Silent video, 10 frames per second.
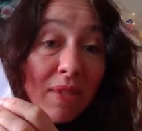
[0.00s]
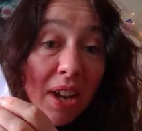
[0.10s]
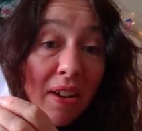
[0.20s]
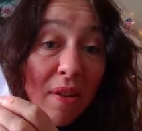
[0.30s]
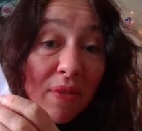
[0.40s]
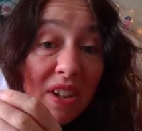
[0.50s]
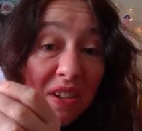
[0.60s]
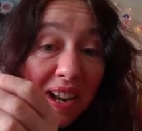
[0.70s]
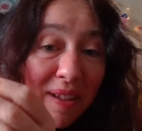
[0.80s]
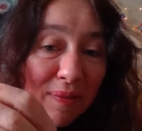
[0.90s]
turn over a
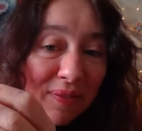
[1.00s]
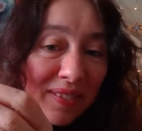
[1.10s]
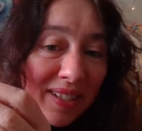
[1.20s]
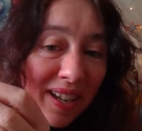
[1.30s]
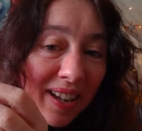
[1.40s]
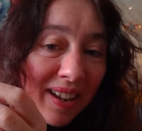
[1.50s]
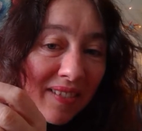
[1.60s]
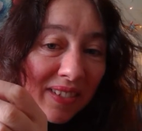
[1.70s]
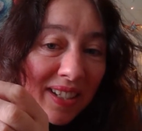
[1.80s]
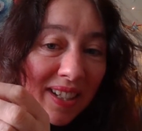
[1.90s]
new leaf, turn
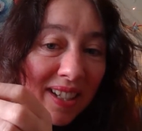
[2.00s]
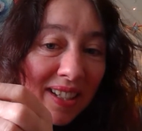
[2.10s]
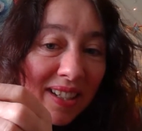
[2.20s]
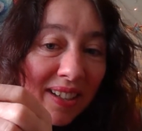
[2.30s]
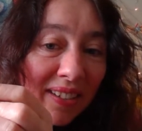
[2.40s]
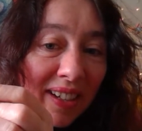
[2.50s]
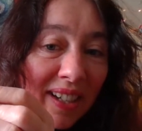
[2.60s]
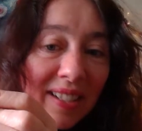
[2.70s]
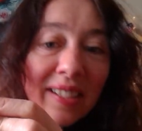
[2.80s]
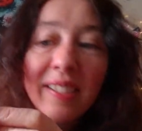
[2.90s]
over to this side